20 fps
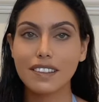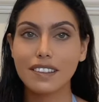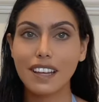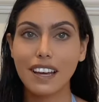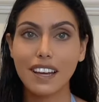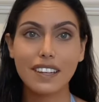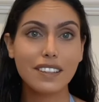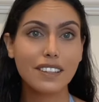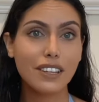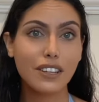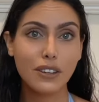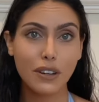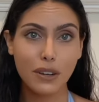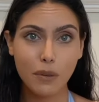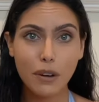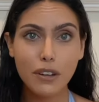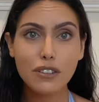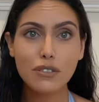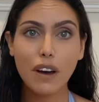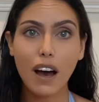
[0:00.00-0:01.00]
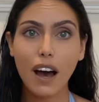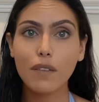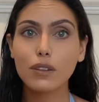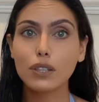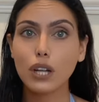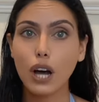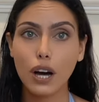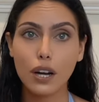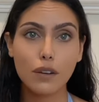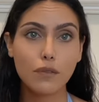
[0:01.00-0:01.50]
then you're going to have a
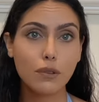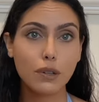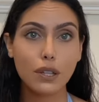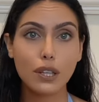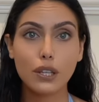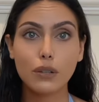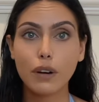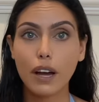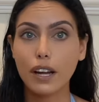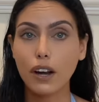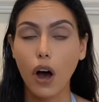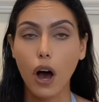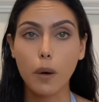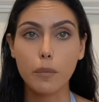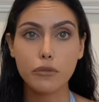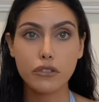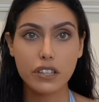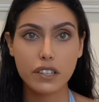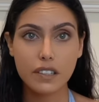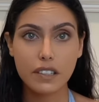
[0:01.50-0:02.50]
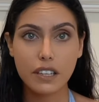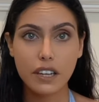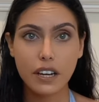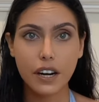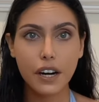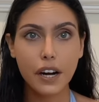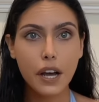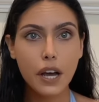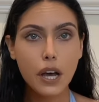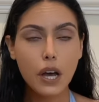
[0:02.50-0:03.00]
lot of really great options here,